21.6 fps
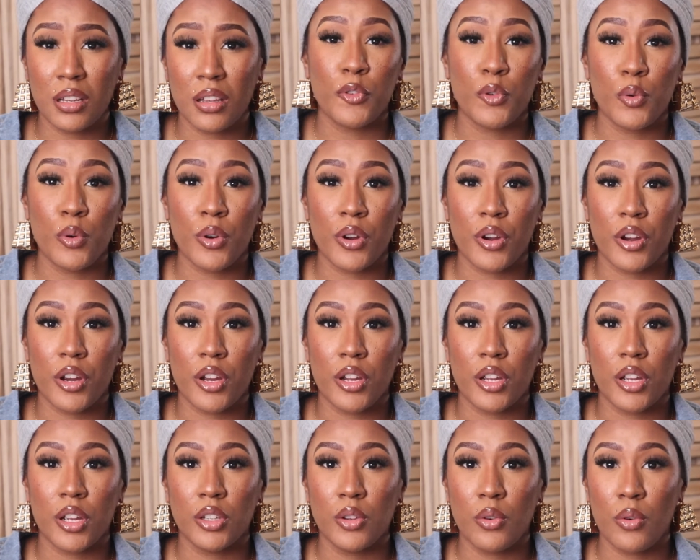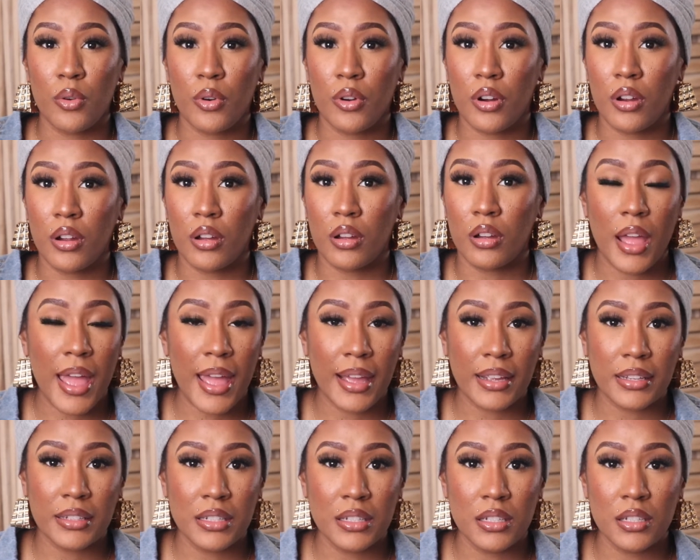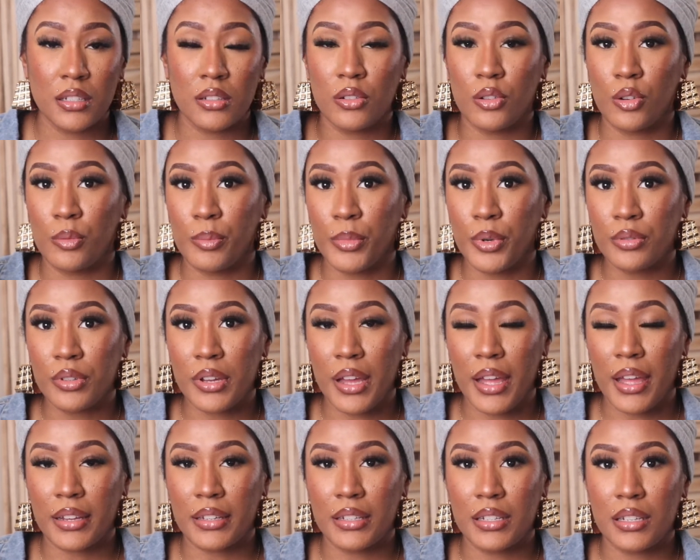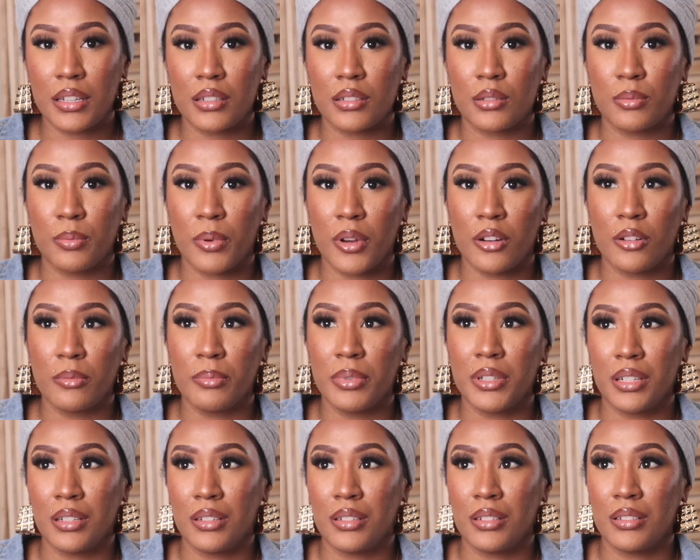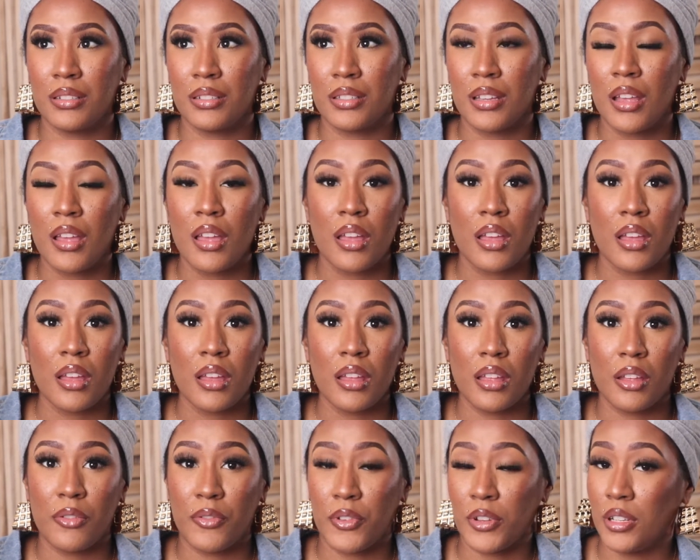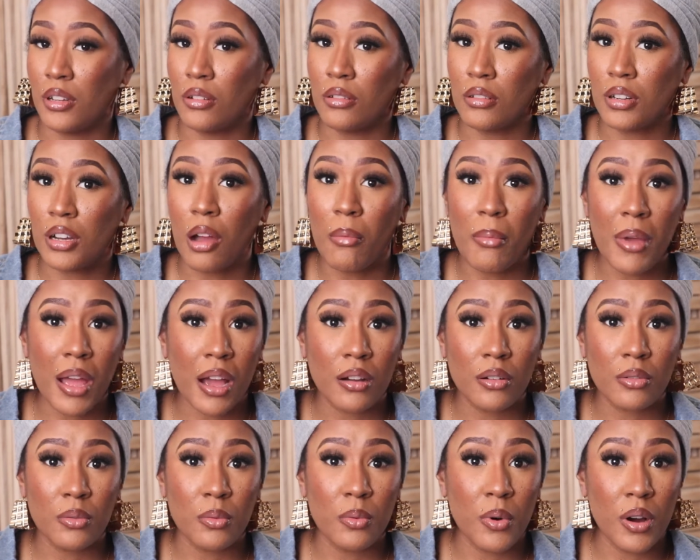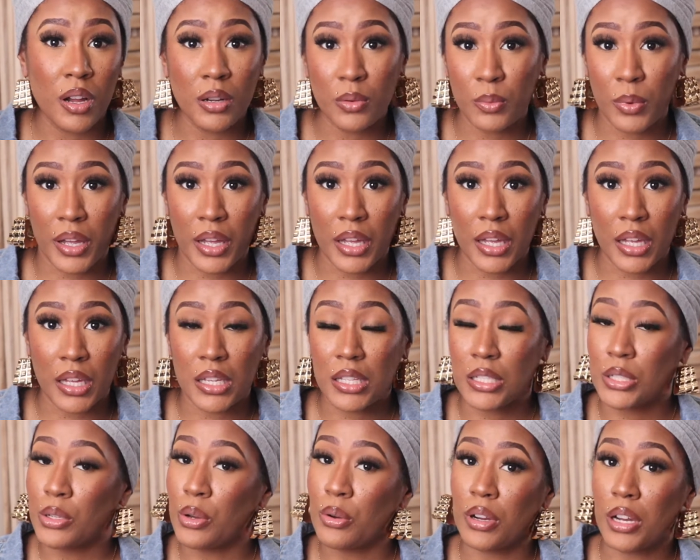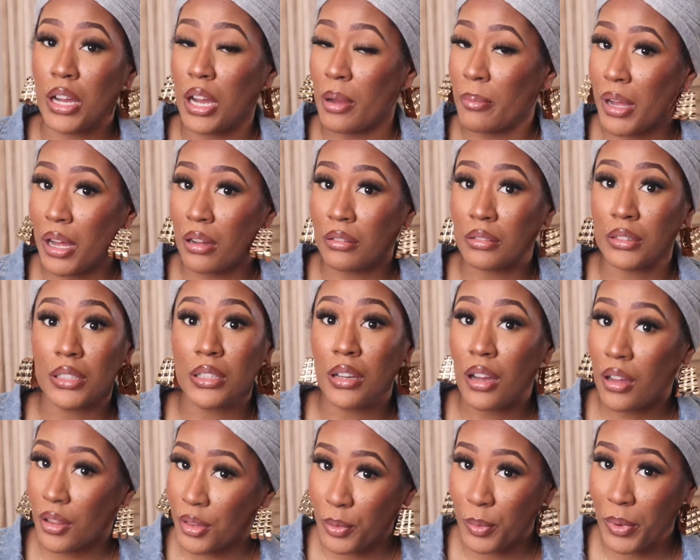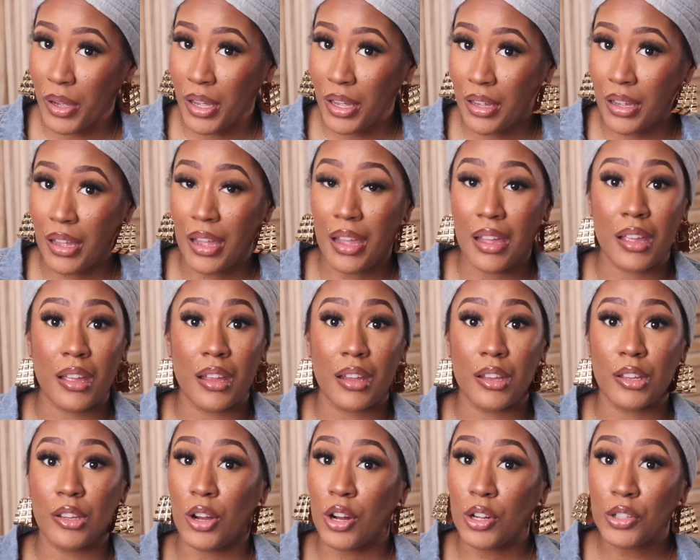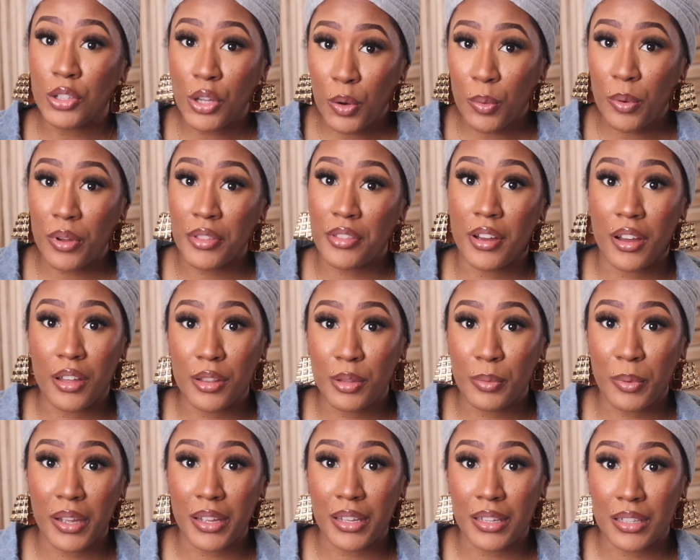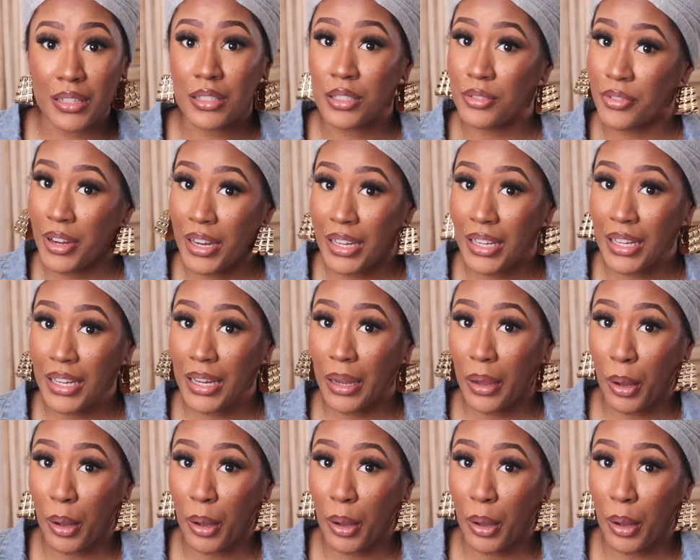for your acne, hormonal acne as well, because if it don't come out one way, it's gonna come out the other way, and y'all know where the other way is, right